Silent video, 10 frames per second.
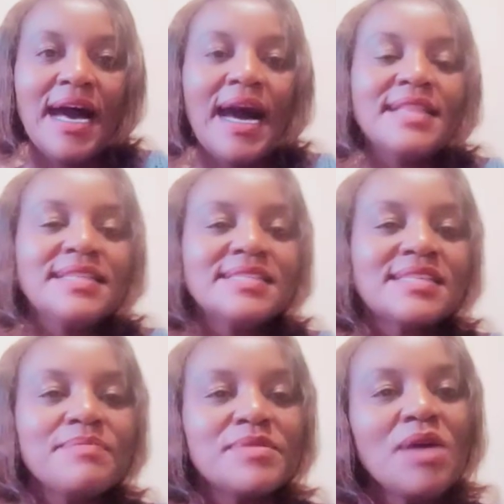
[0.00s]
and this
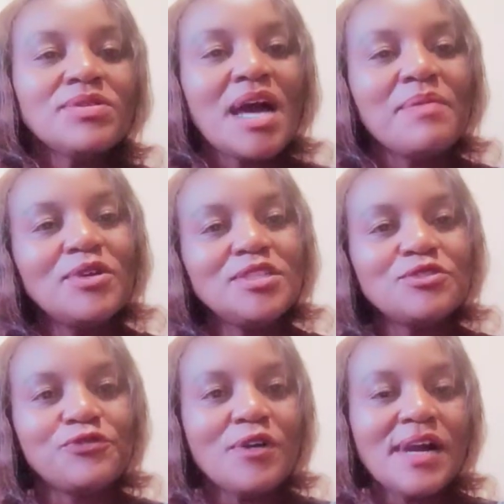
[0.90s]
time round I'm going to
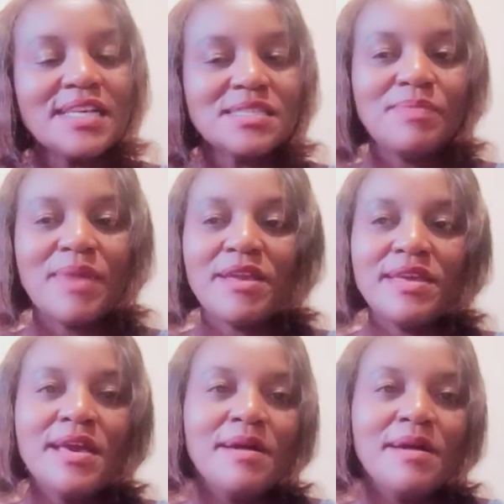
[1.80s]
focus my